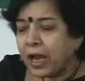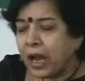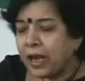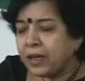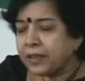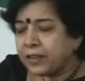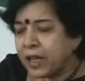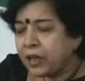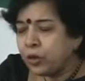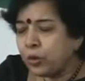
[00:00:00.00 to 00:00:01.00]
And
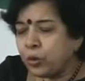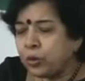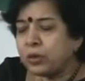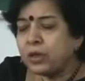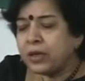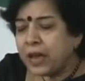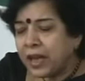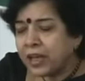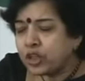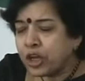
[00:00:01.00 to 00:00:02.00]
then, you know,
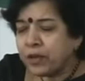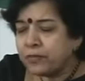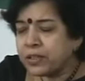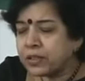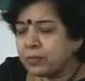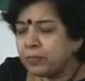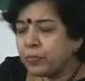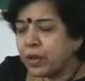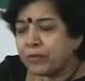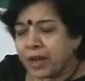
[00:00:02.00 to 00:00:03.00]
like Shaivism,
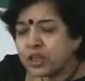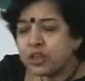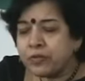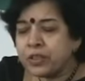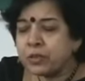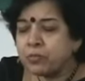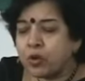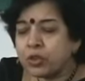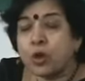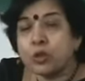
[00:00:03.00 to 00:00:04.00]
Vaishnavism
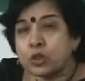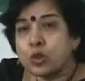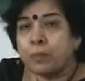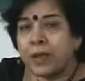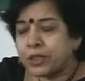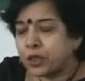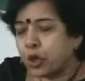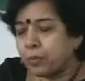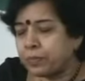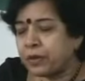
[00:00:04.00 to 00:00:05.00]
was also based
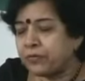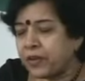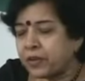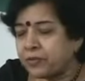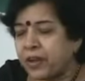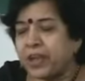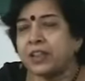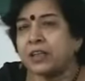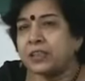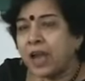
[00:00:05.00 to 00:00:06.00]
on perfect faith
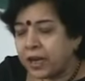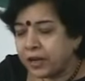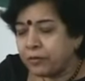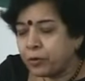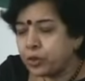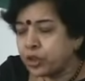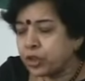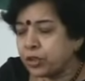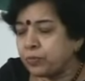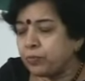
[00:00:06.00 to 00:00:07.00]
and
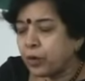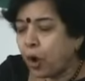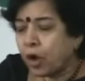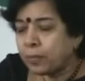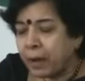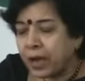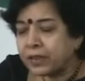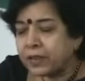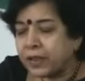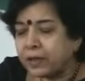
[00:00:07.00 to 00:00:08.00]
devotion on
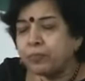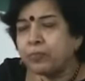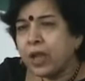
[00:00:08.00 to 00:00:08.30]
bhakti.